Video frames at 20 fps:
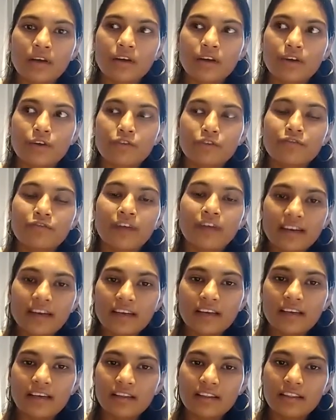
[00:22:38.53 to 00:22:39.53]
you know
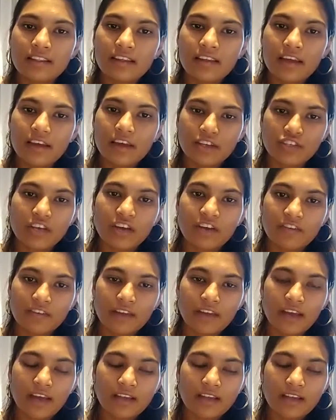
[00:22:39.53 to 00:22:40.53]
fighting the hiv
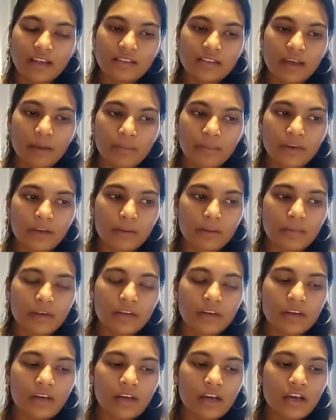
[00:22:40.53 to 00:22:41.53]
aids epidemic
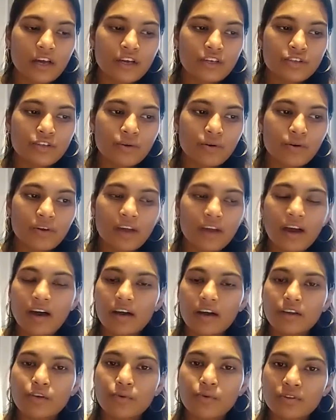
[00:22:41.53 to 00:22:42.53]
so yeah
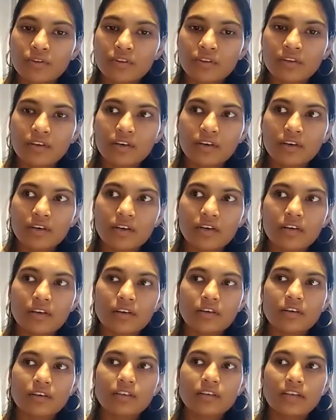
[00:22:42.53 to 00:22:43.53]
youth uh,
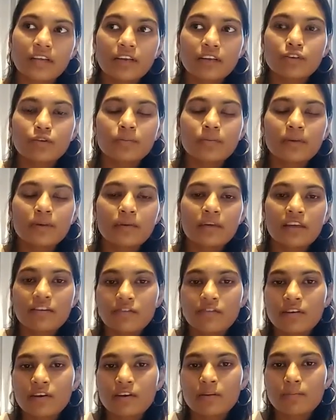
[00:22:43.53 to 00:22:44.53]
uh, need to be
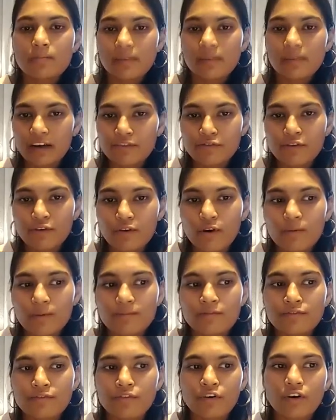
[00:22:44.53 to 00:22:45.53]
given a
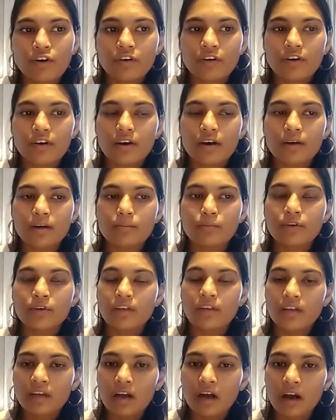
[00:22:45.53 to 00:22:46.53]
platform for uh,
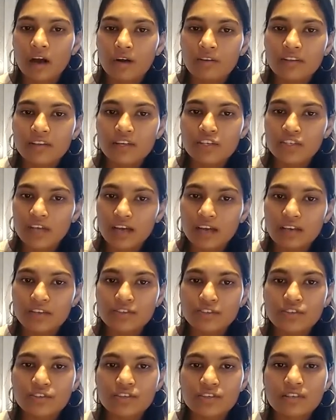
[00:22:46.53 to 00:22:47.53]
putting out their
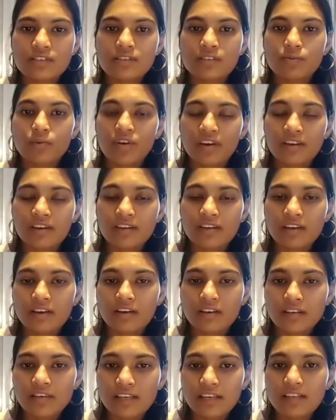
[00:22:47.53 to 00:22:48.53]
challenges what are their
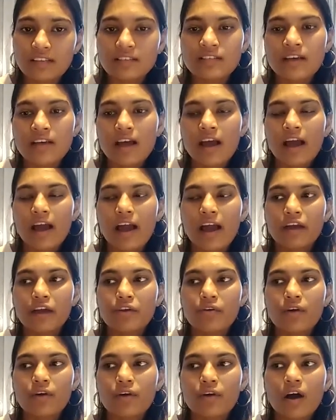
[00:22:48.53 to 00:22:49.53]
needs and
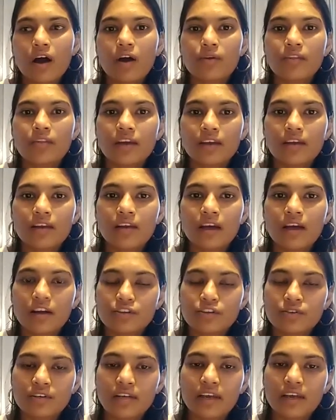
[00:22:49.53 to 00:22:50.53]
you know how they can
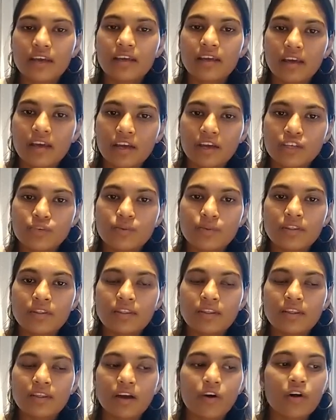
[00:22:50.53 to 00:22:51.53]
actually engage with
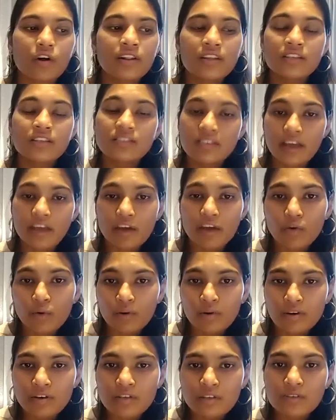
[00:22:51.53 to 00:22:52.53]
all the
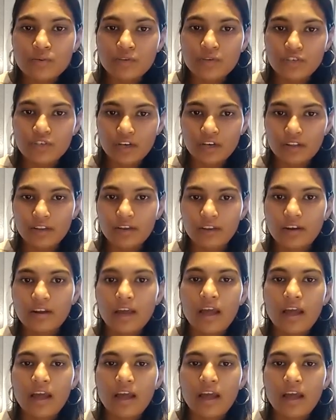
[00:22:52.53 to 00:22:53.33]
stakeholders which are there